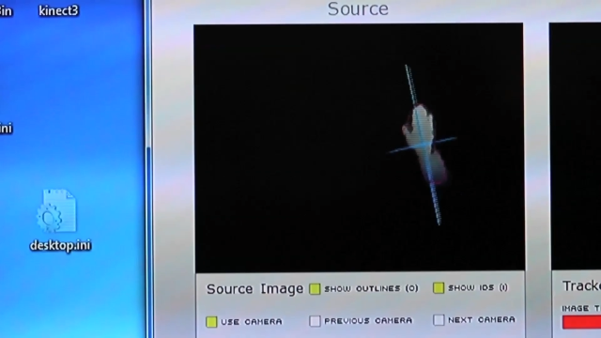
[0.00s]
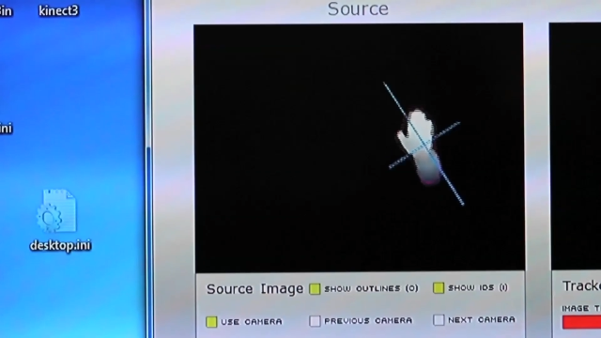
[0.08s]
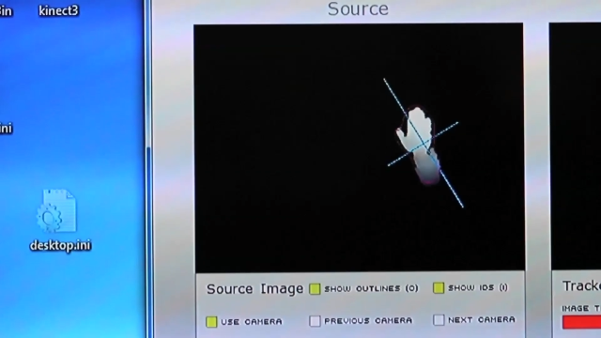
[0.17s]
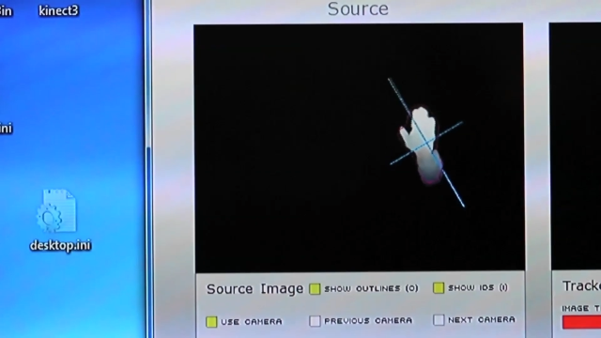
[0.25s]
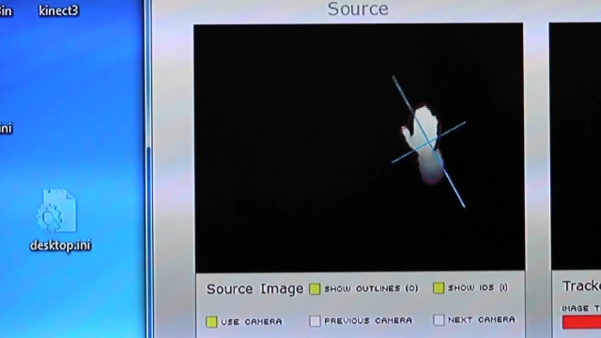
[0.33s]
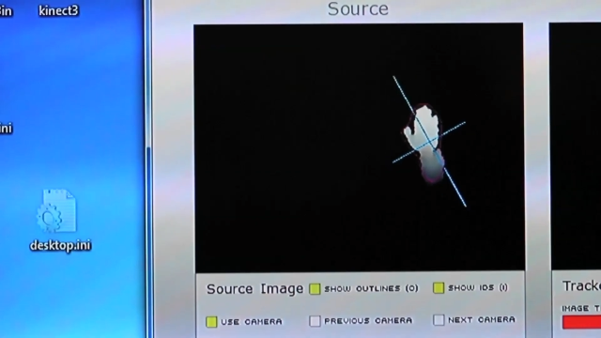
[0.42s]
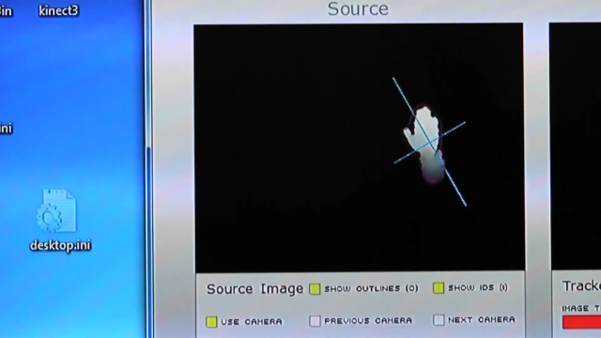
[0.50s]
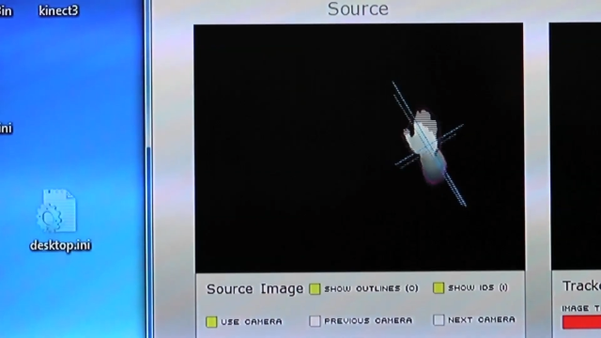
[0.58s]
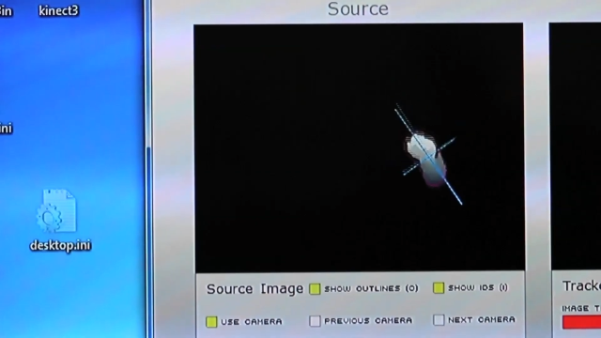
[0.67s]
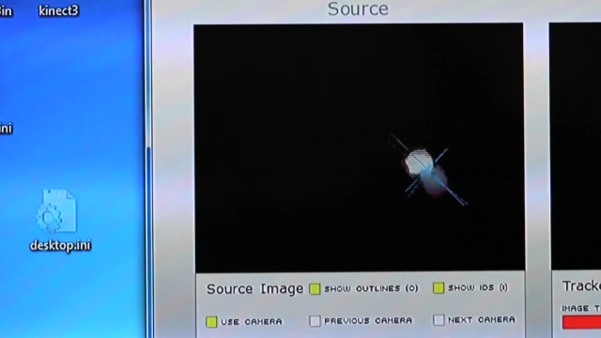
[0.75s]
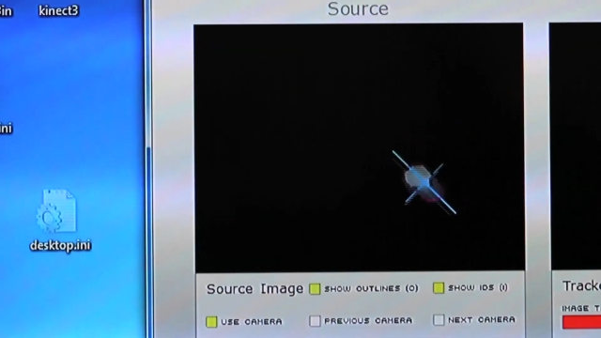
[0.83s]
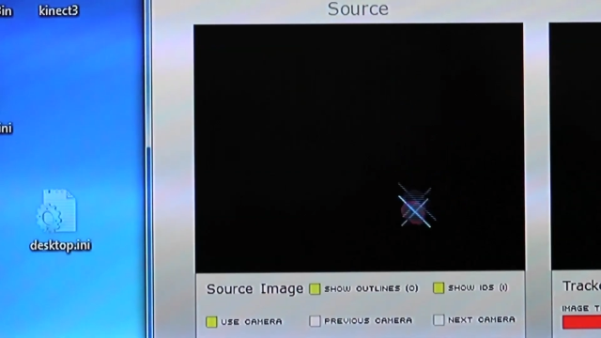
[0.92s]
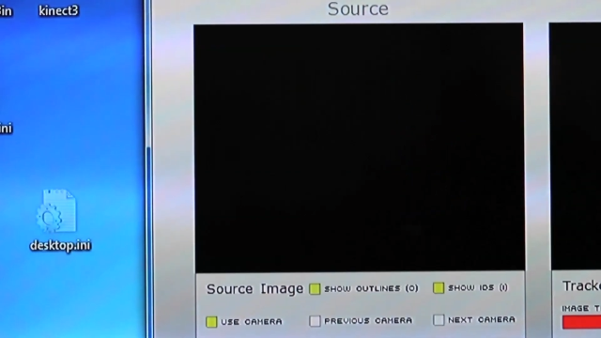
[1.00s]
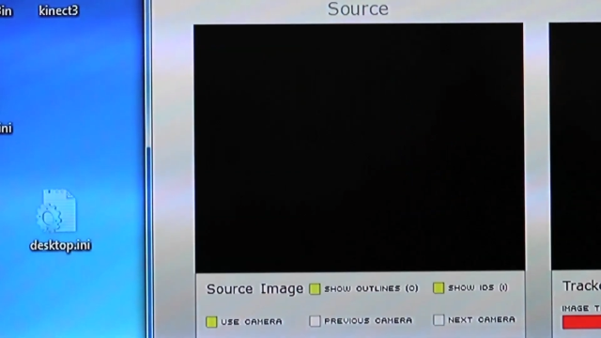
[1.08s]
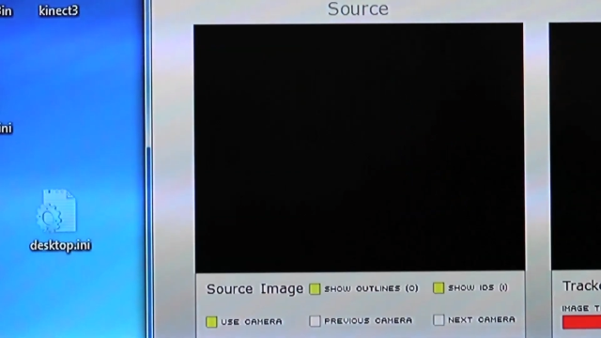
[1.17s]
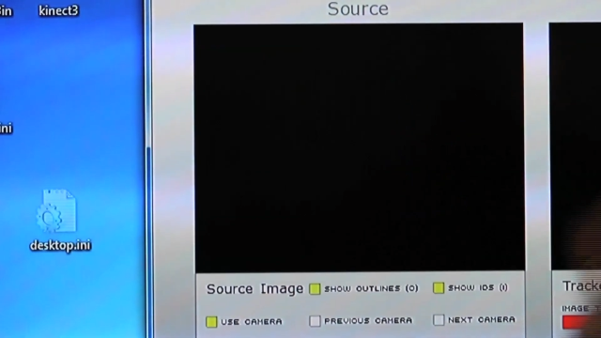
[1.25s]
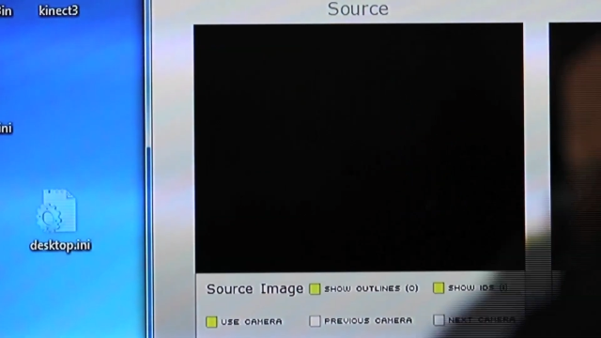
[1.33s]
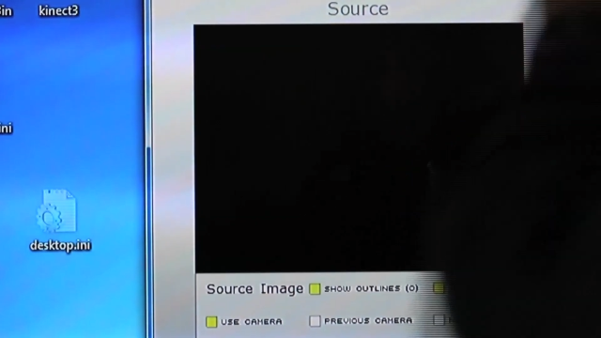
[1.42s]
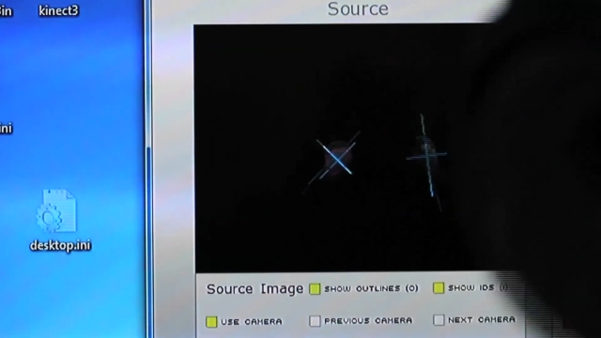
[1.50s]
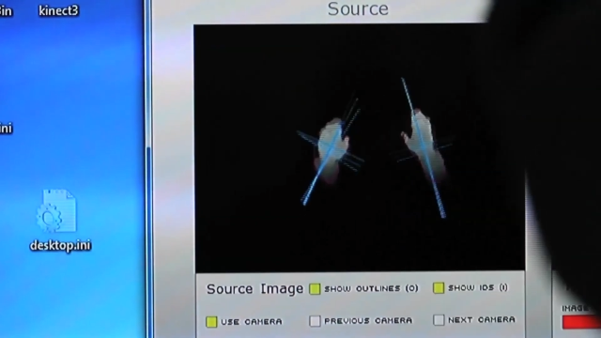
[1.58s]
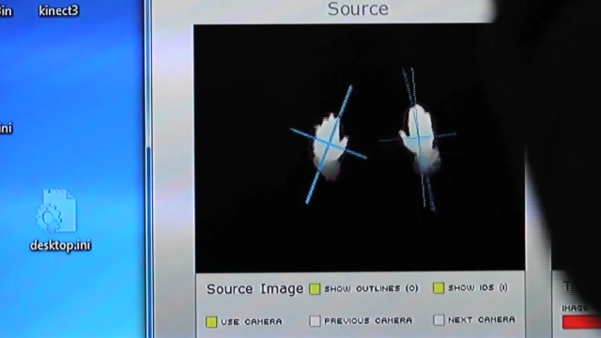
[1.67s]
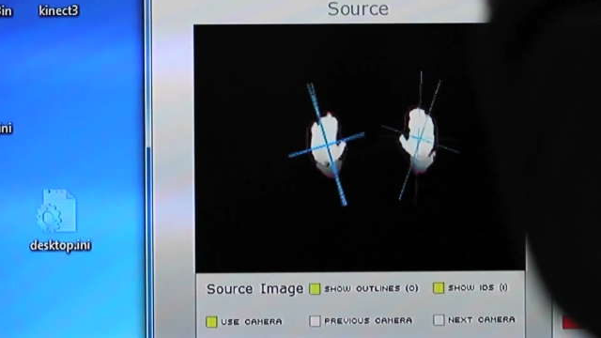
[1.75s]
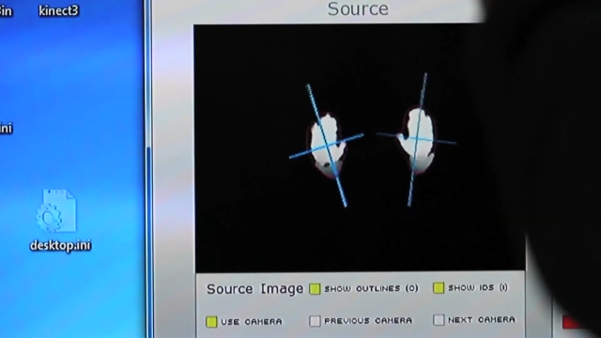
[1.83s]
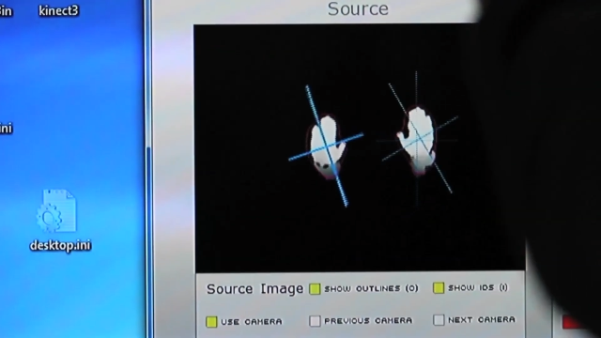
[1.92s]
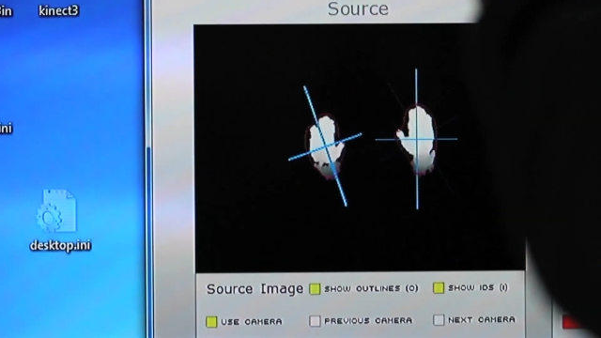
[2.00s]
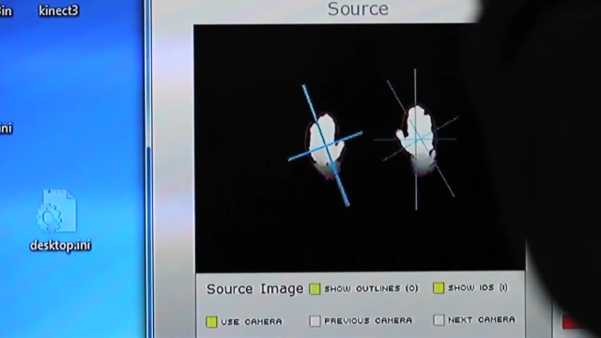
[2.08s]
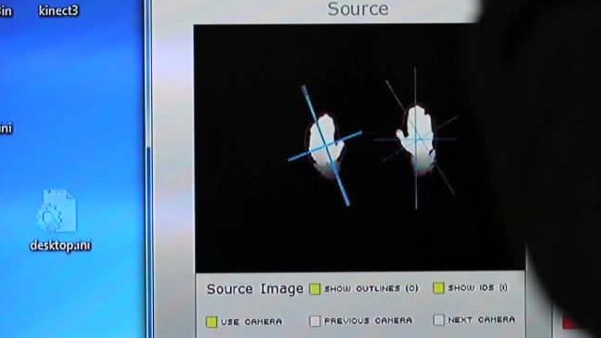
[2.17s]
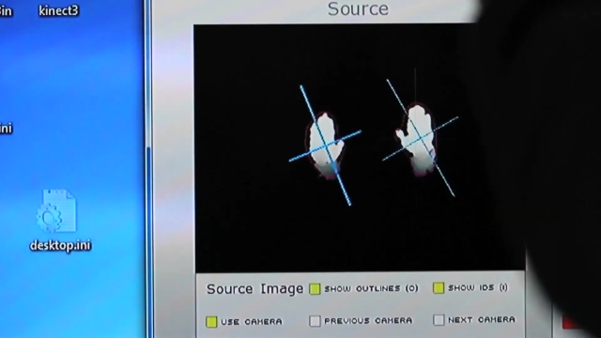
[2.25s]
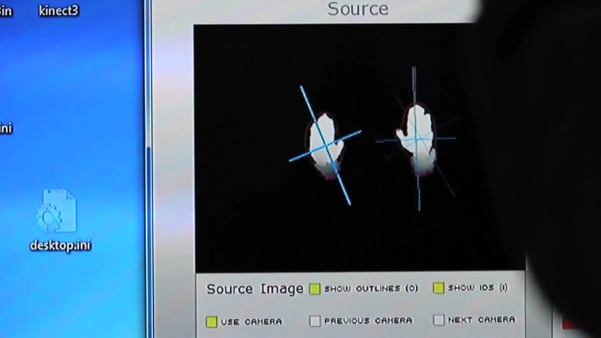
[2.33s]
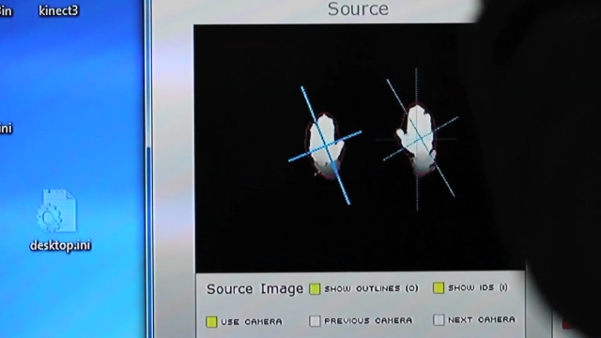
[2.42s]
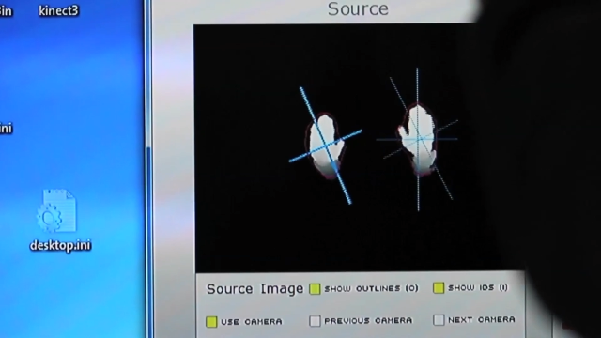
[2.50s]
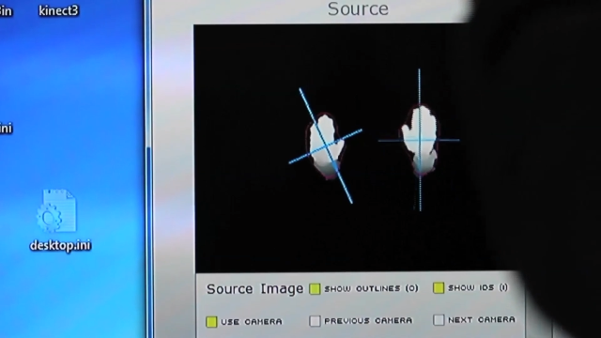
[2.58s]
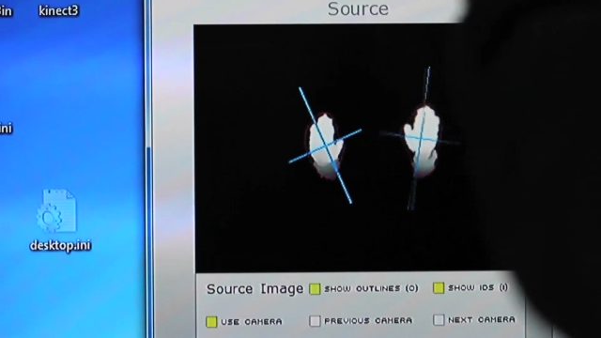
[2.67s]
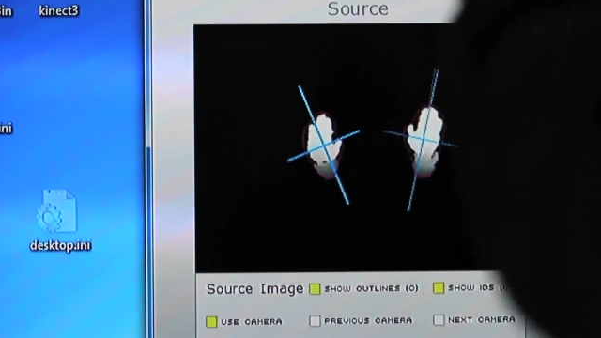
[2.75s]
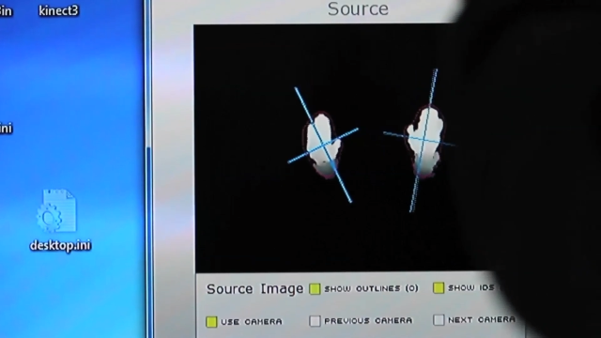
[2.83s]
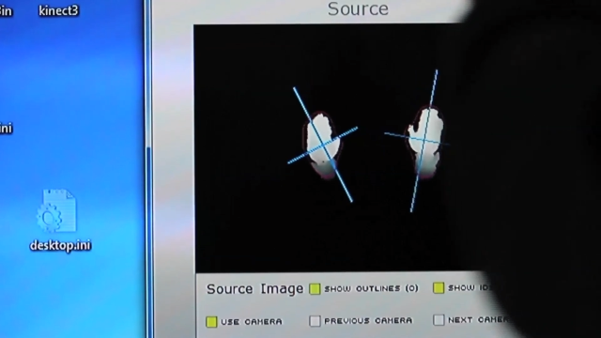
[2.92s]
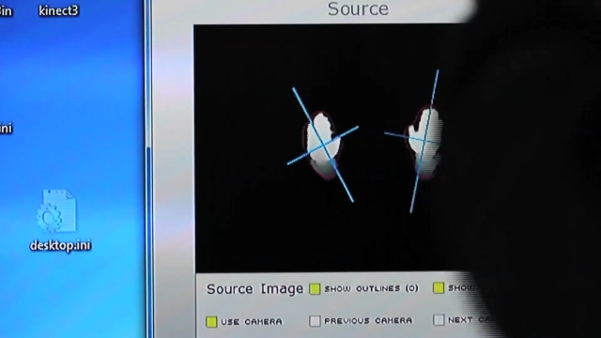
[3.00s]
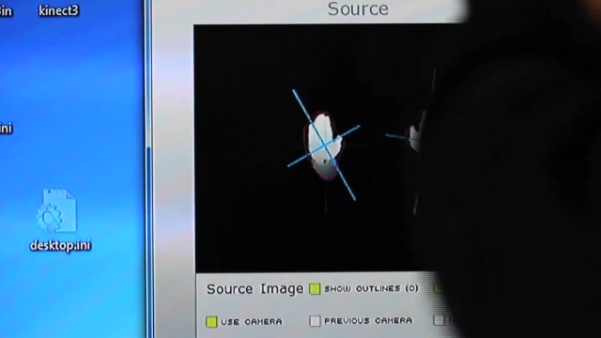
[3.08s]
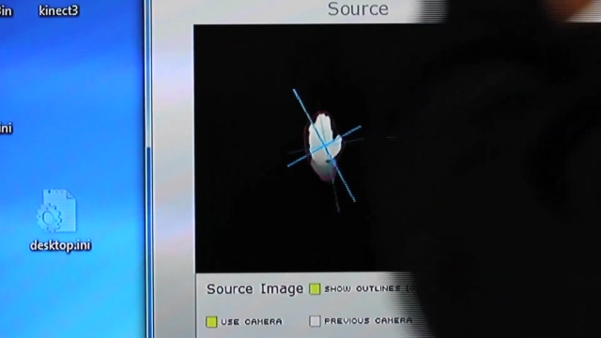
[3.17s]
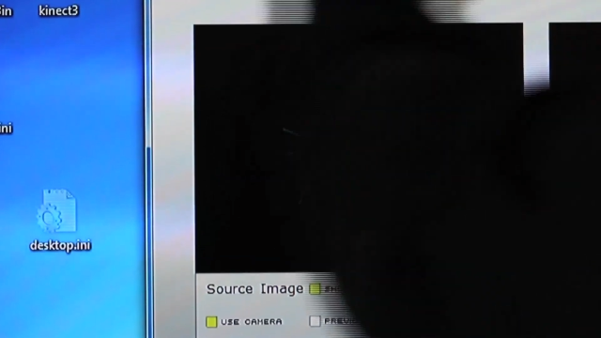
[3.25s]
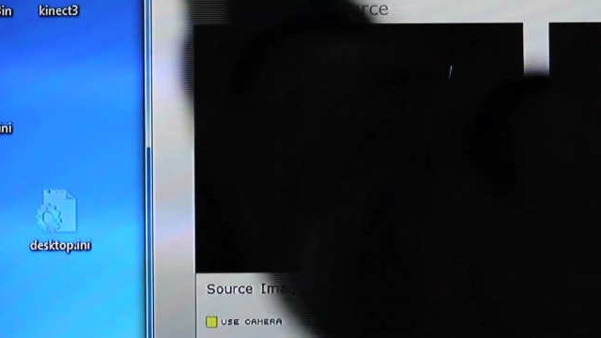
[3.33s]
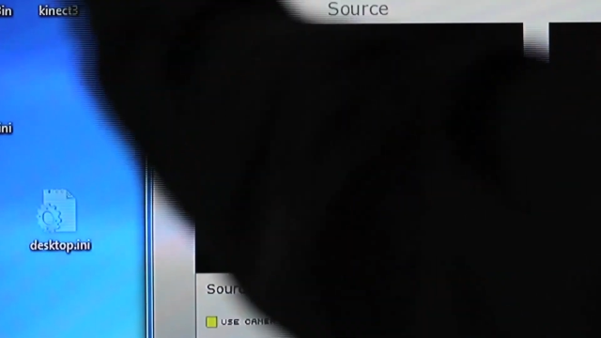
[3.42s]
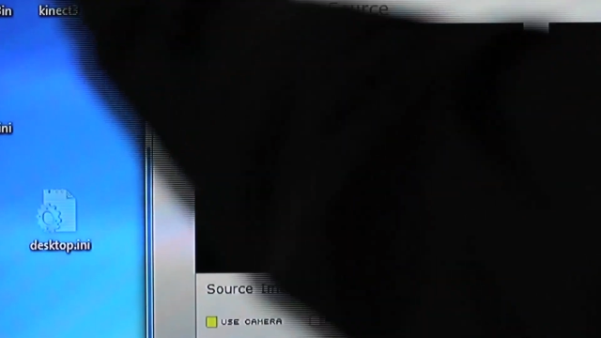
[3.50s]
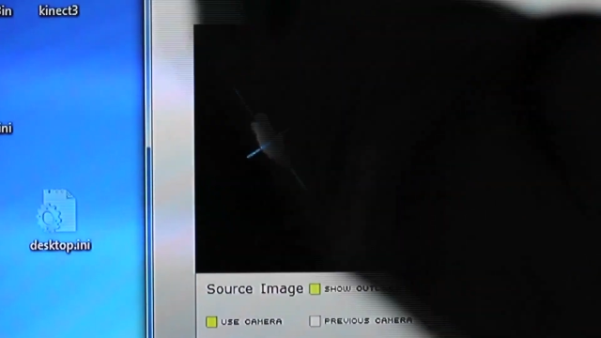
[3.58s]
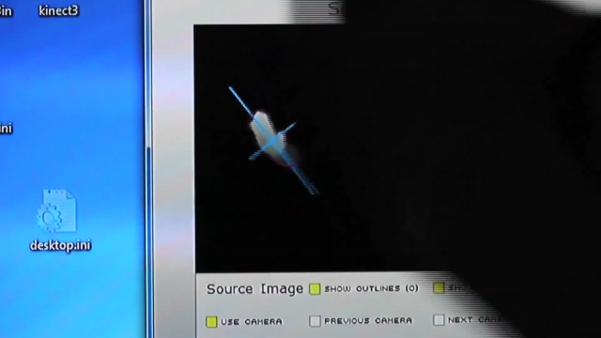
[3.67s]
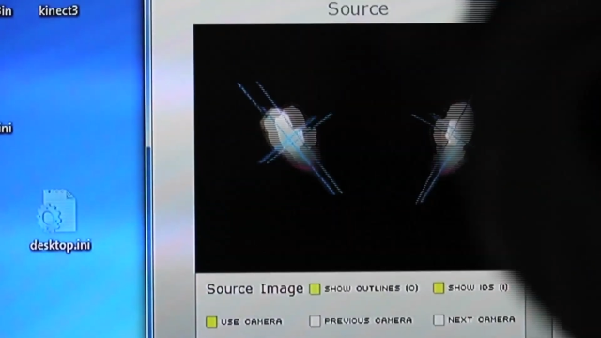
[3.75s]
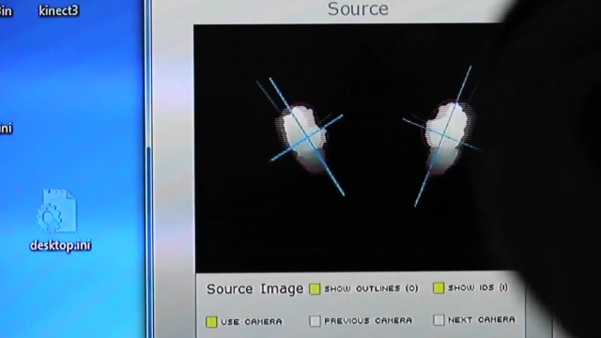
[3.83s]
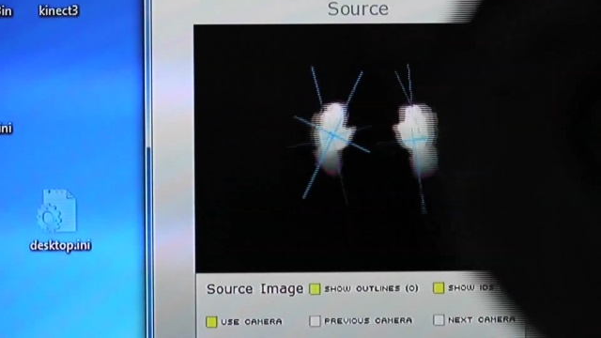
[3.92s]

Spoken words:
No face is visible, so there are no lips to read.